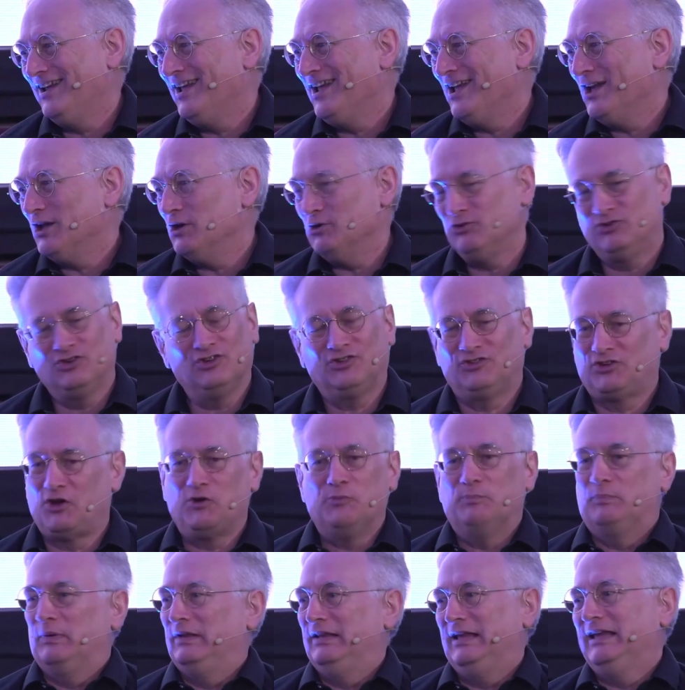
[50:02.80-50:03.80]
who just
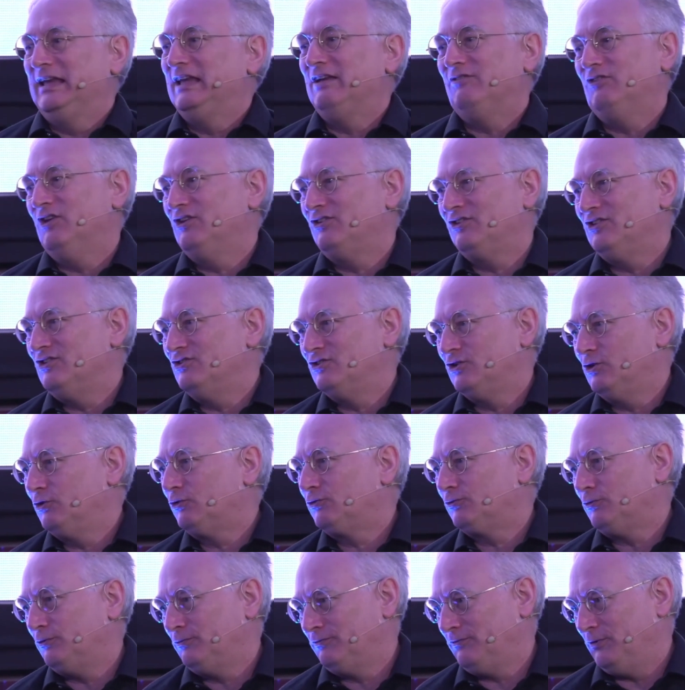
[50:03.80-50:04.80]
don't believe this is
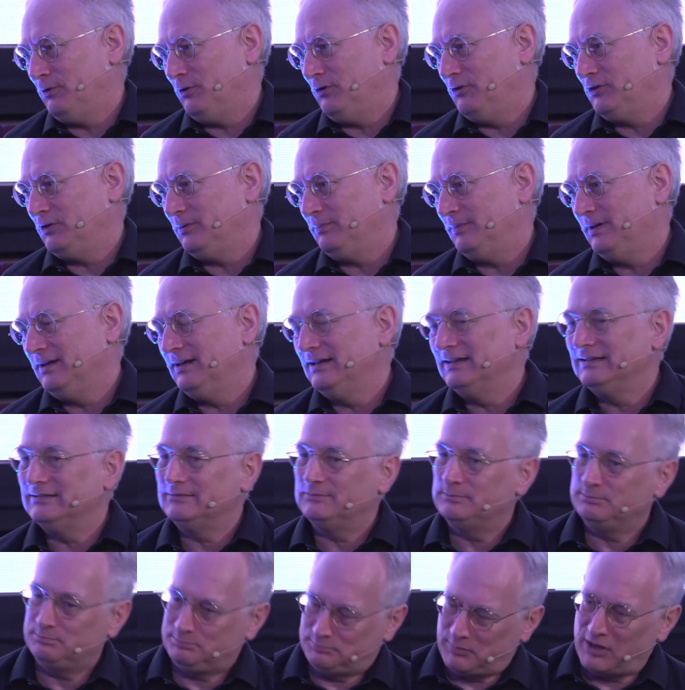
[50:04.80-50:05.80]
useful for them.
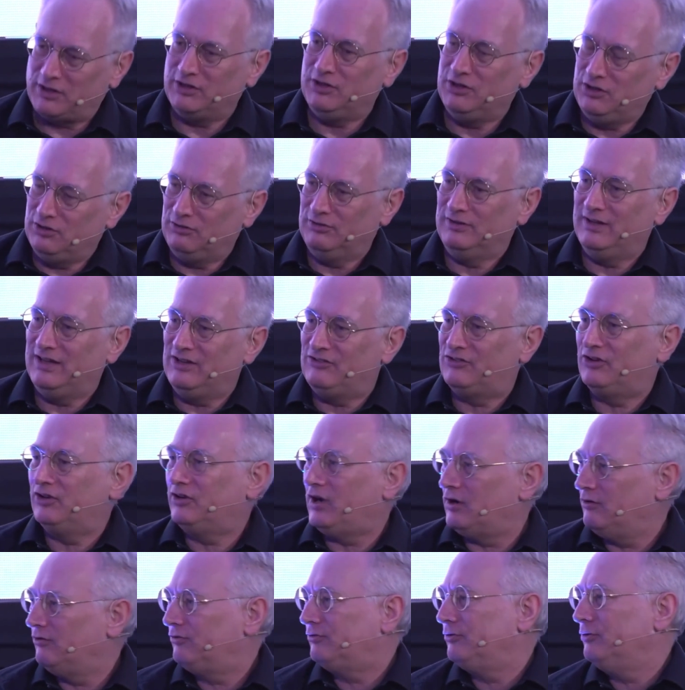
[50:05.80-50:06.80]
But you need to
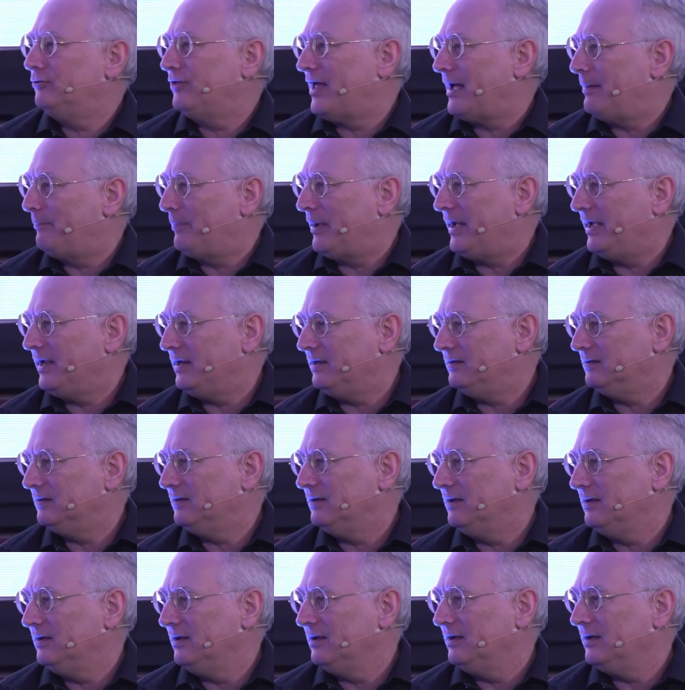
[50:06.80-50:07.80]
go through that pain,
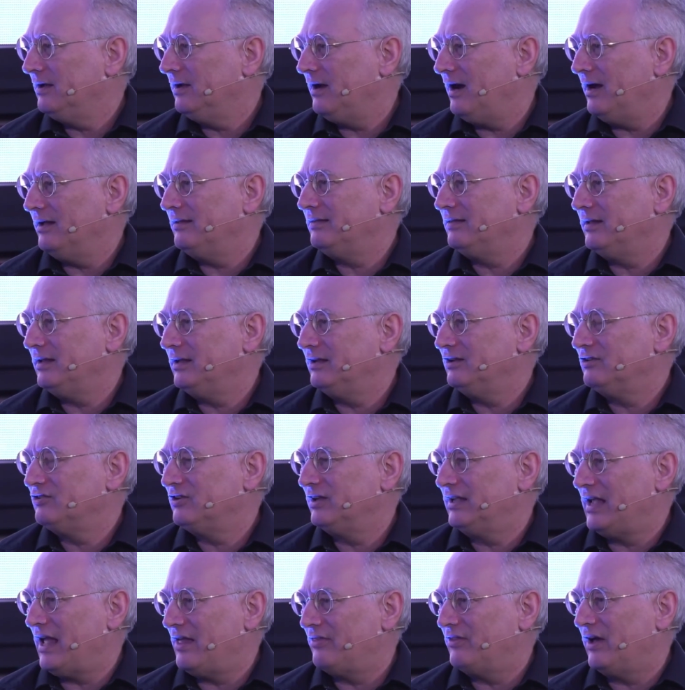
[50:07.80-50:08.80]
I think, to
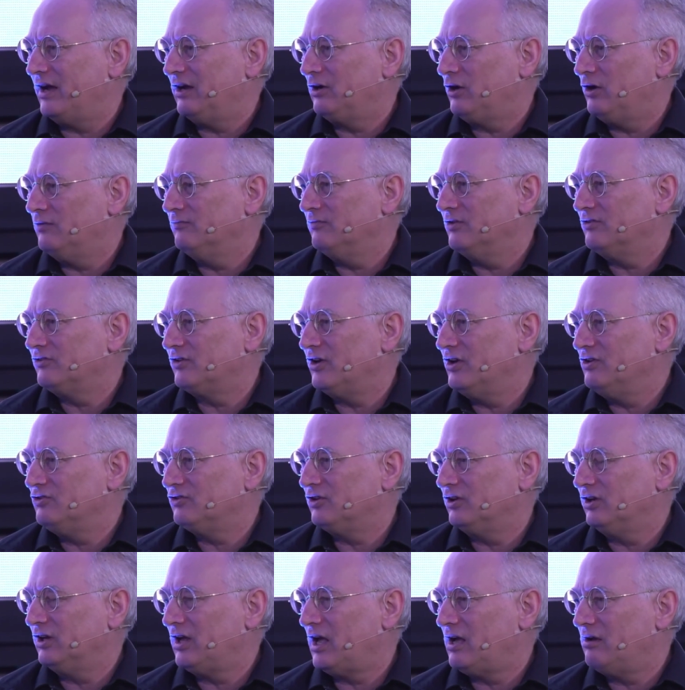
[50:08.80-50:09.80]
get that
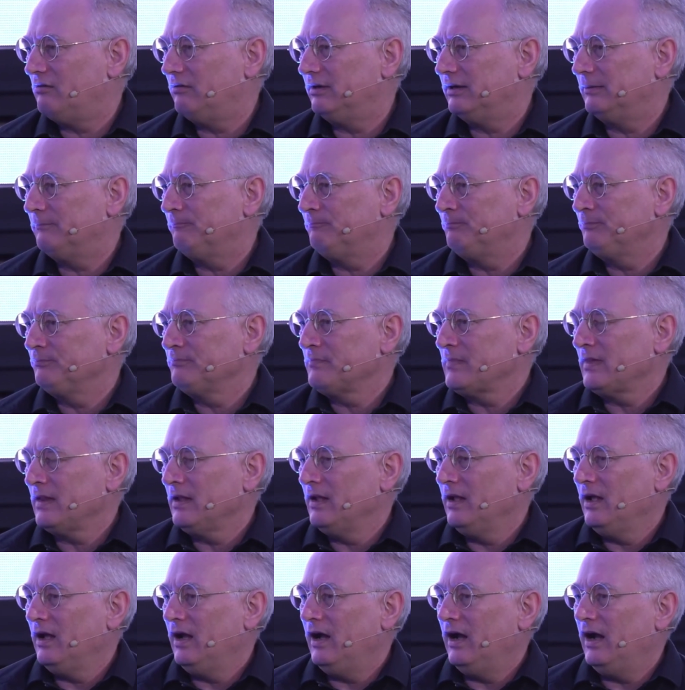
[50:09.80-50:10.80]
conversation going.
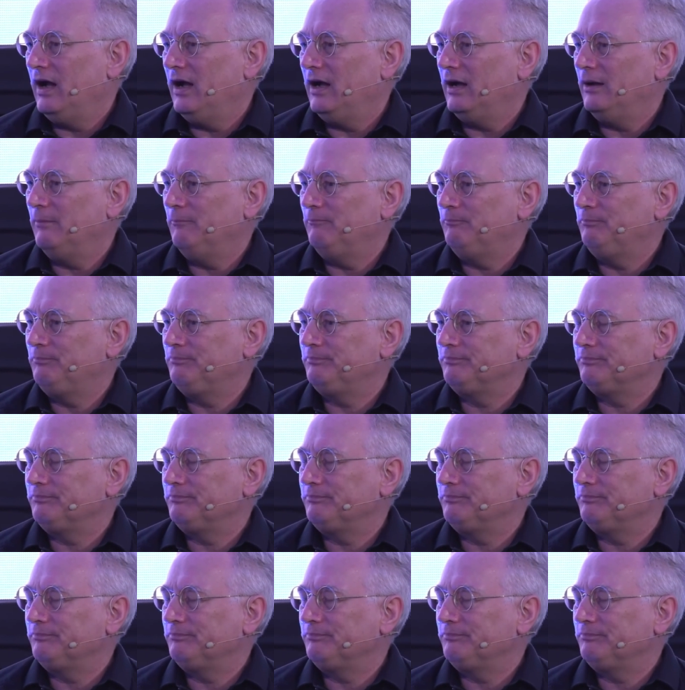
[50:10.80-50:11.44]
And